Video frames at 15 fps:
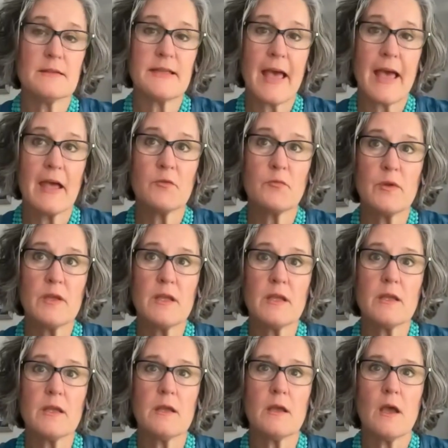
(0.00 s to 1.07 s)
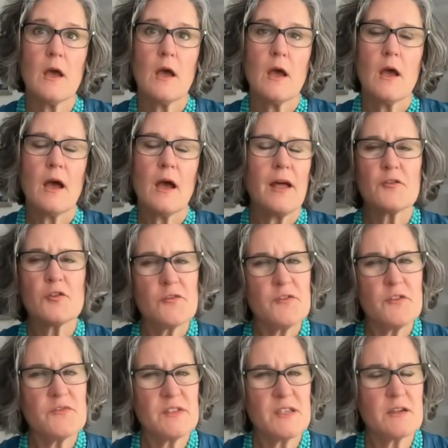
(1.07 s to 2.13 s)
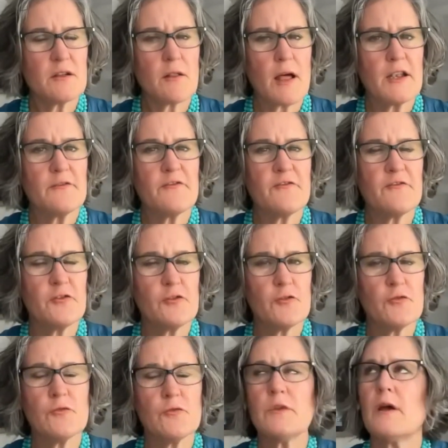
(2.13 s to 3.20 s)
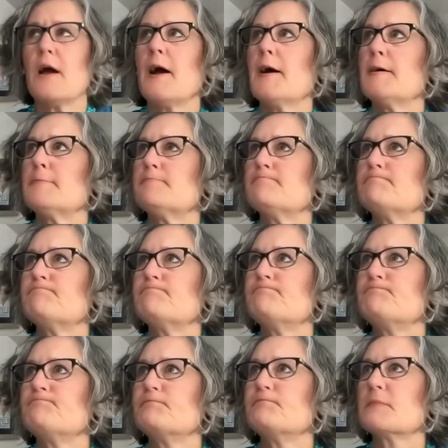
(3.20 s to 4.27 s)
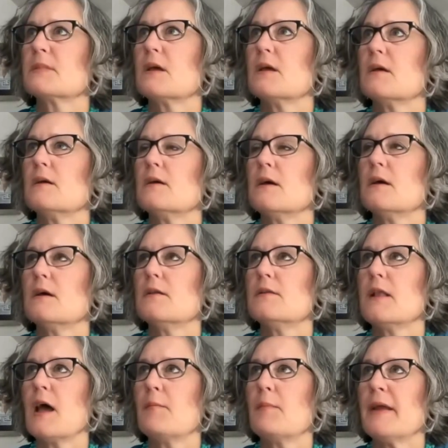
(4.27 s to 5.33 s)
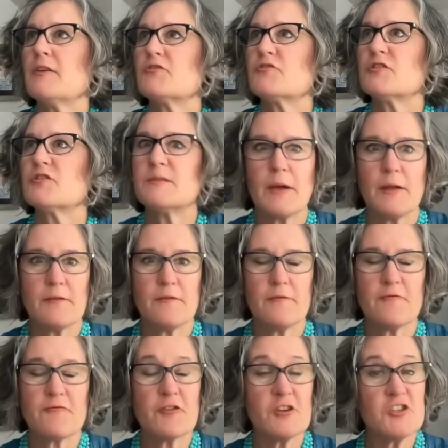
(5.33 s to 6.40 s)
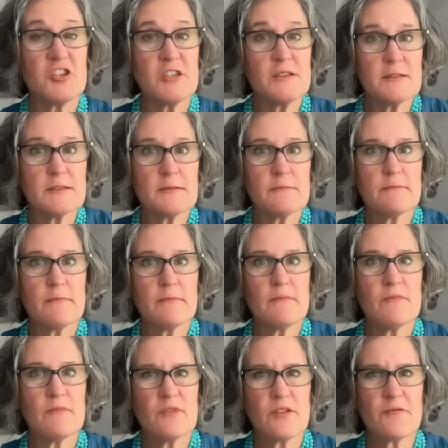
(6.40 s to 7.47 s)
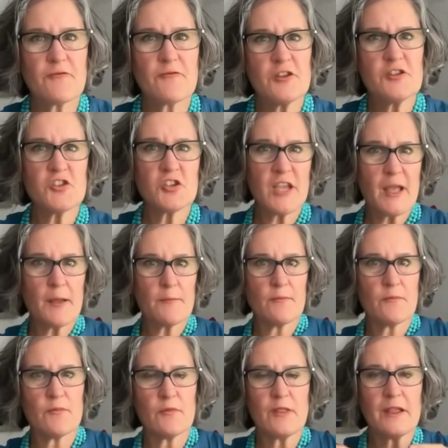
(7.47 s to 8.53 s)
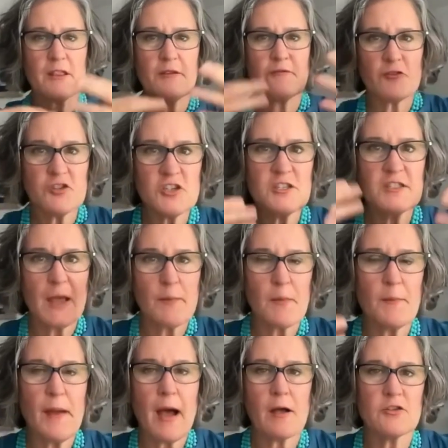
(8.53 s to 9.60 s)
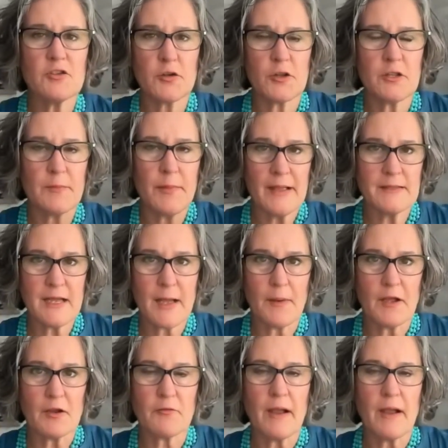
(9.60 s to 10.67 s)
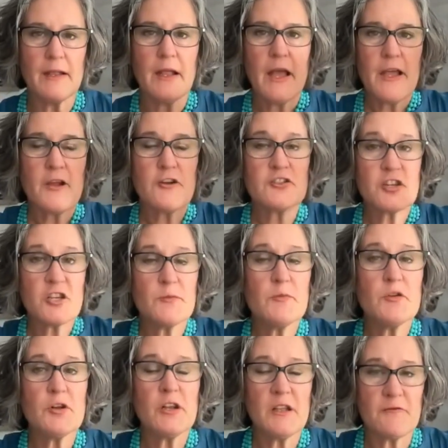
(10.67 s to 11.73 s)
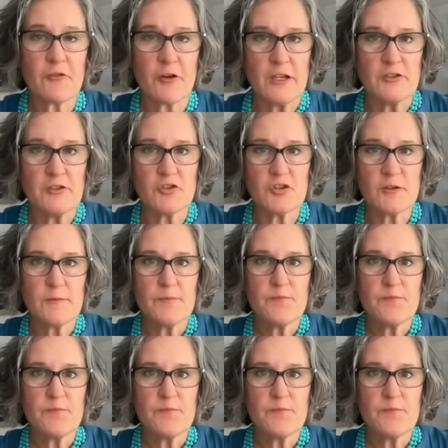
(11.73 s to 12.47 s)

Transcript: can we? I don't know if you've seen a lot of food, um, not pantries, but fridges. The fridge came like the fridges came about during the pandemic, right? Here's a community fridge,